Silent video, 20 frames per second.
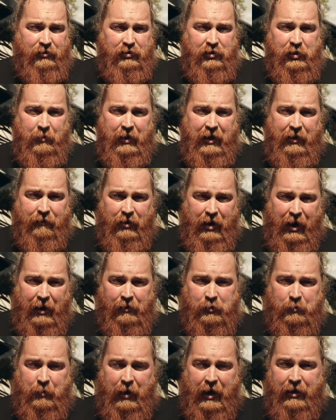So you might have your
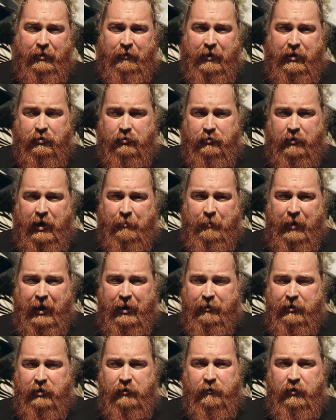house battery and your dry
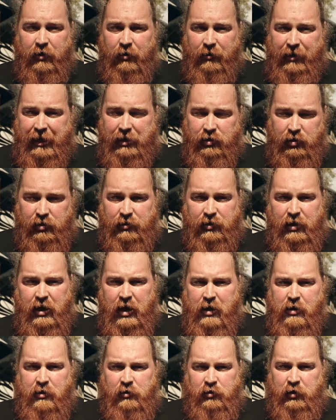battery in different locations.
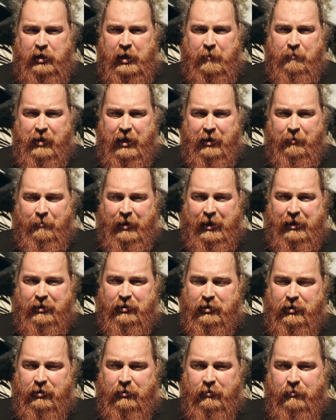So keep that in mind
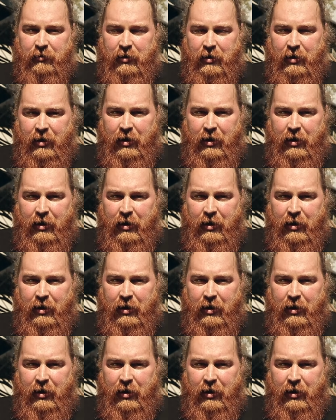too.